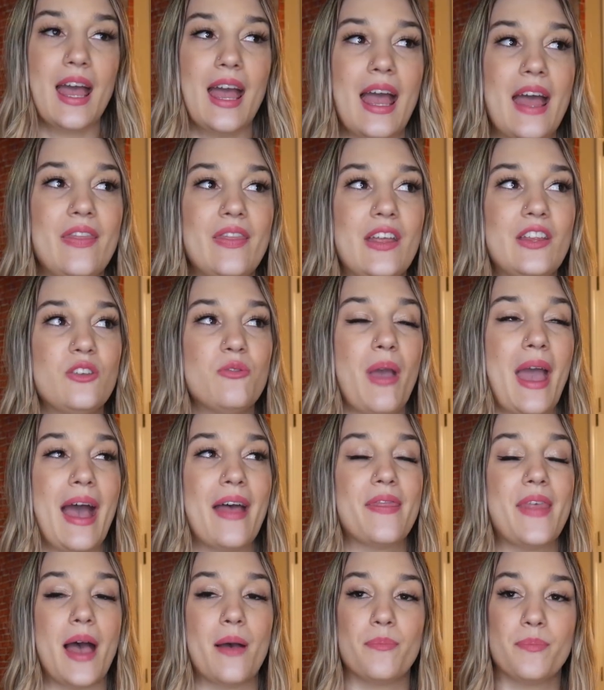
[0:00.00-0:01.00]
And then you
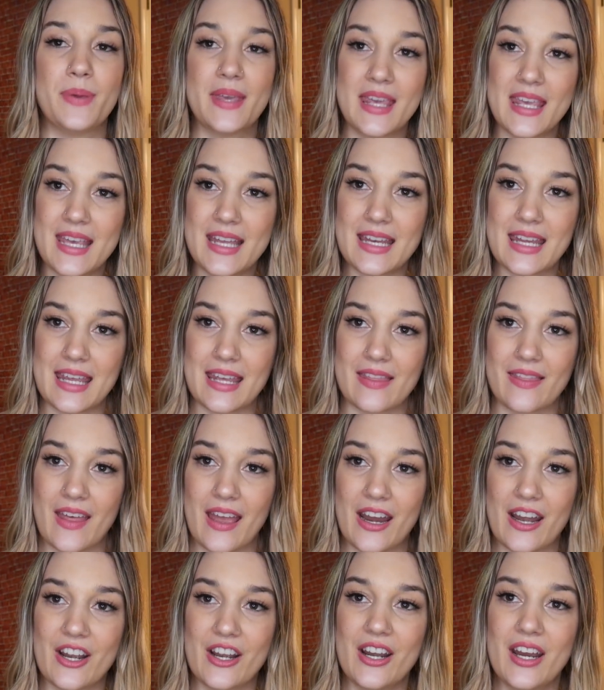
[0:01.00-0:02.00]
add that peony in
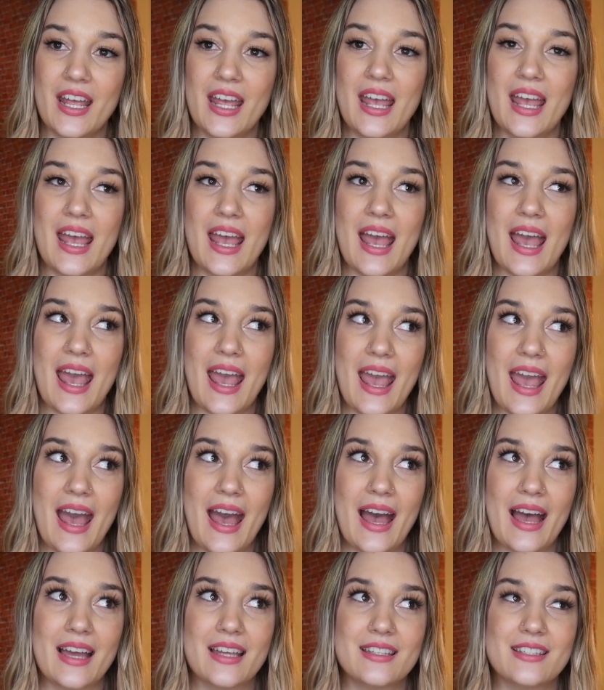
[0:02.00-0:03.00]
there
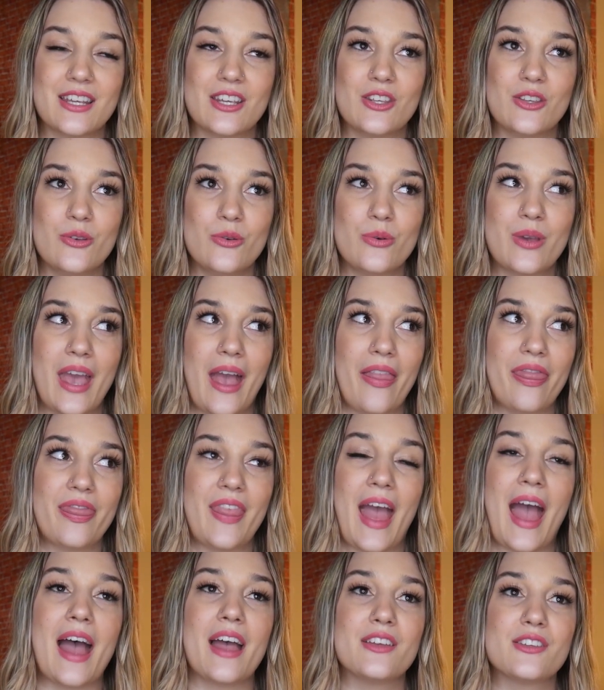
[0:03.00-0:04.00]
and you get
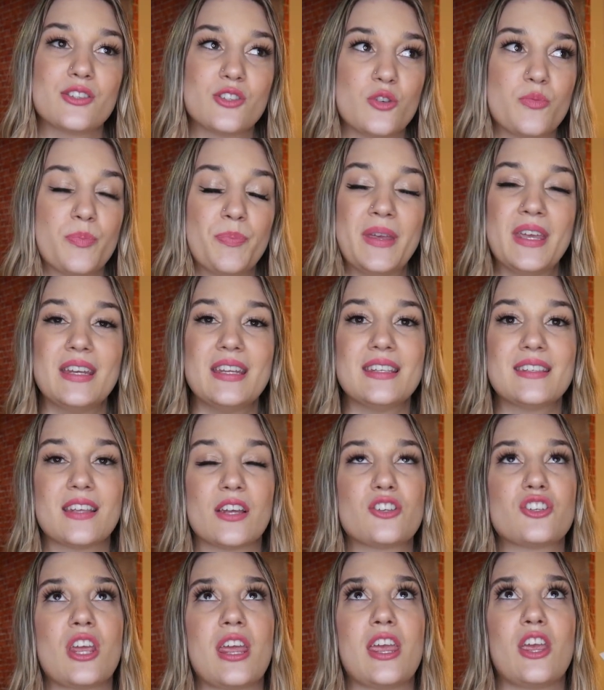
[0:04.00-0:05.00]
that soup peony,
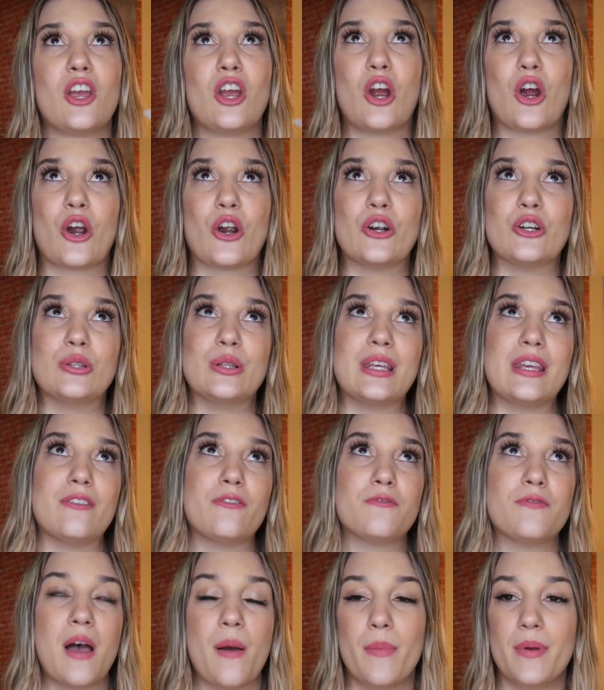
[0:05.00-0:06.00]
such a girly,
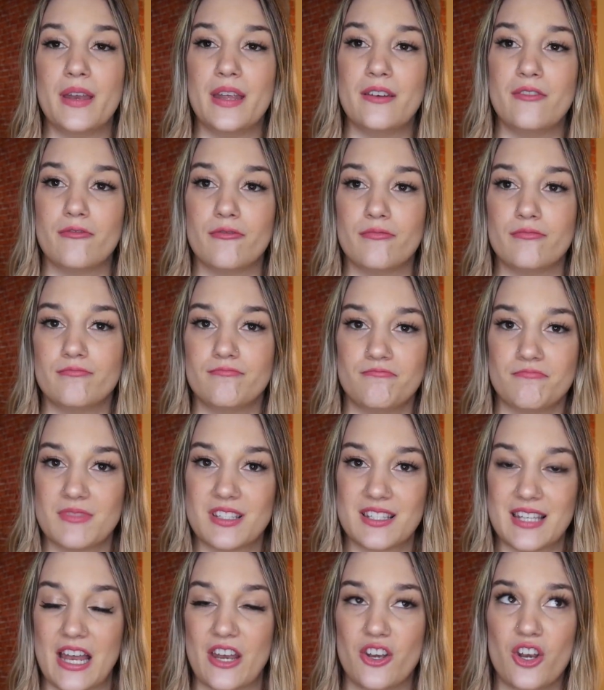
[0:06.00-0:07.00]
feminine
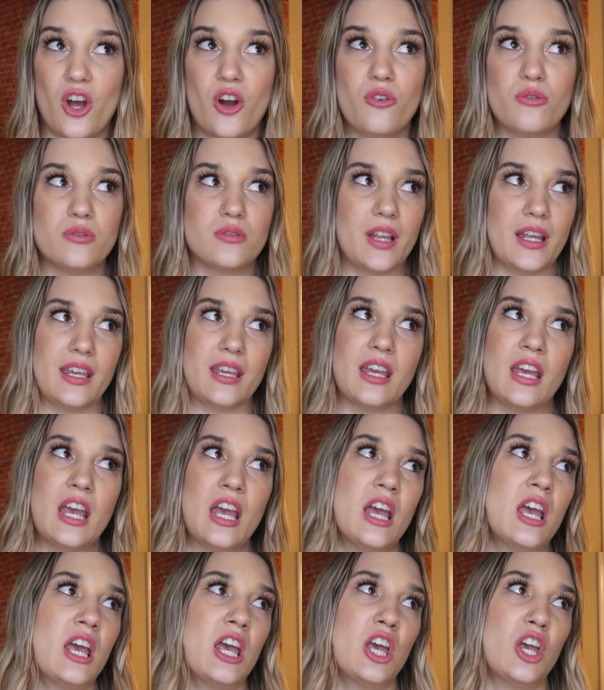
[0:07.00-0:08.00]
scent note. Like,
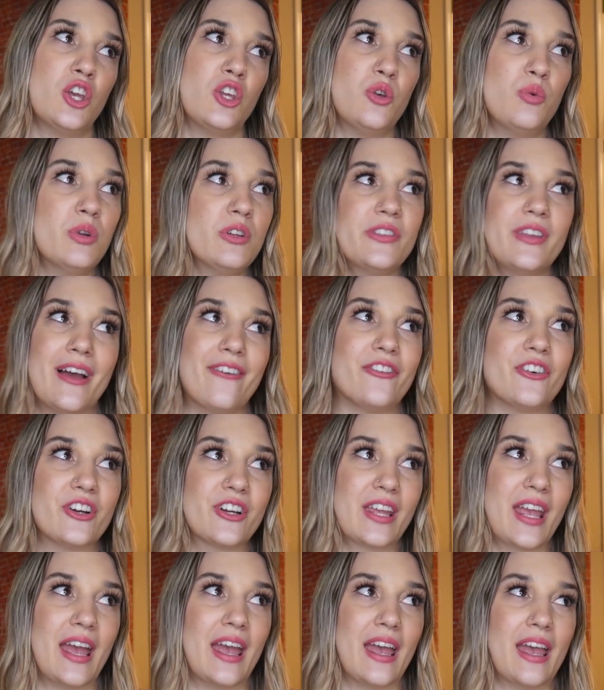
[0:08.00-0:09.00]
you will never
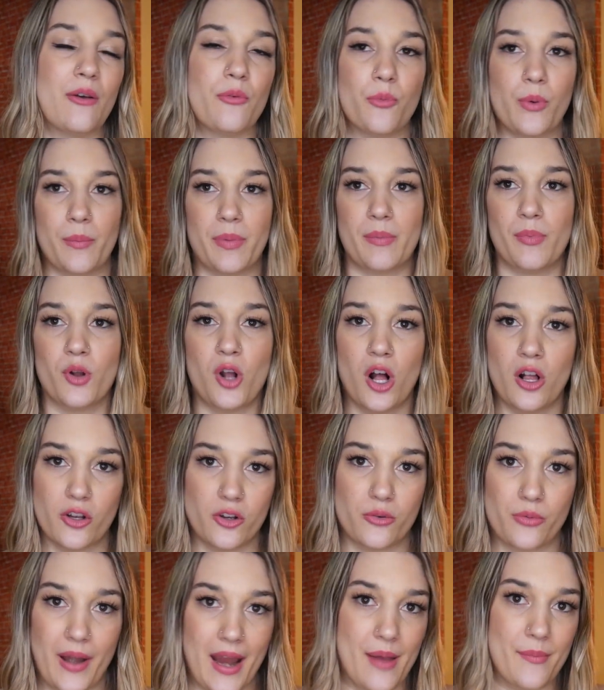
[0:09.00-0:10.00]
get what people call
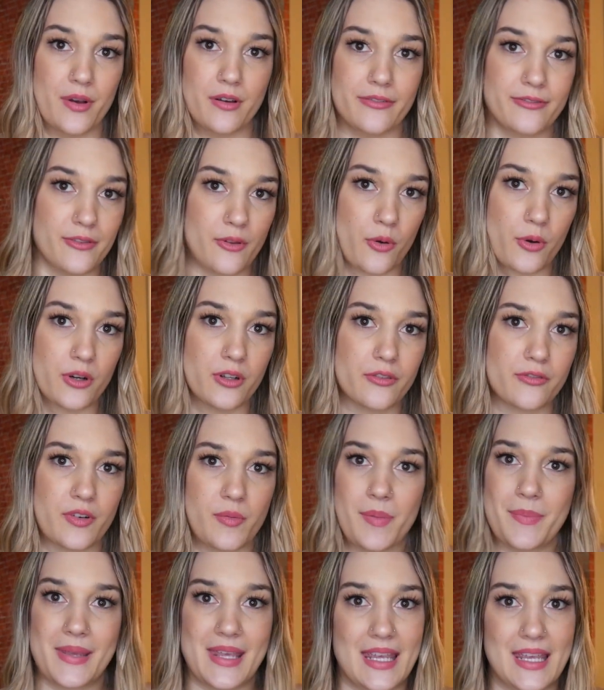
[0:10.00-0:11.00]
grandma floral from
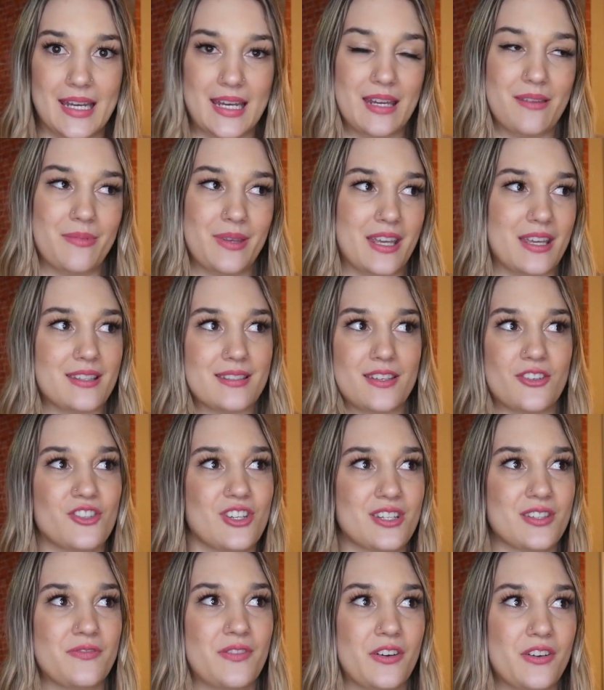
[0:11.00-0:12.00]
a peony because they're
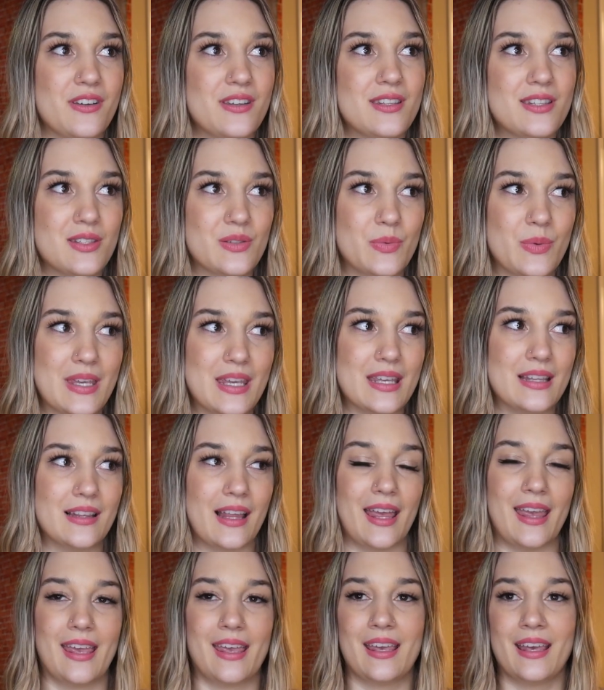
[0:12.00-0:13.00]
just very sweet,
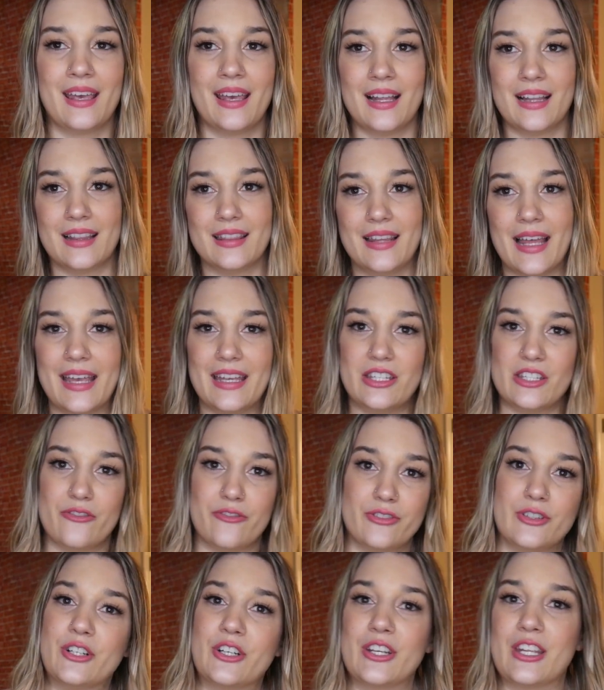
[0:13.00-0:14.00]
like light,
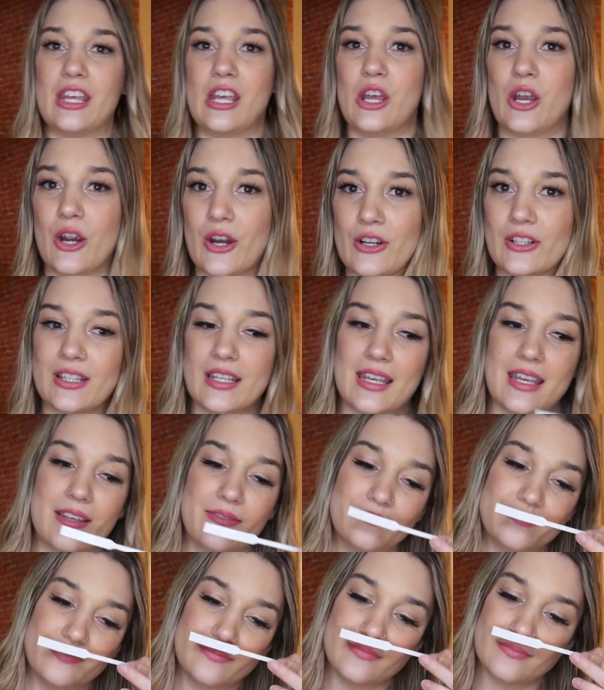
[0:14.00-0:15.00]
flirty, girly,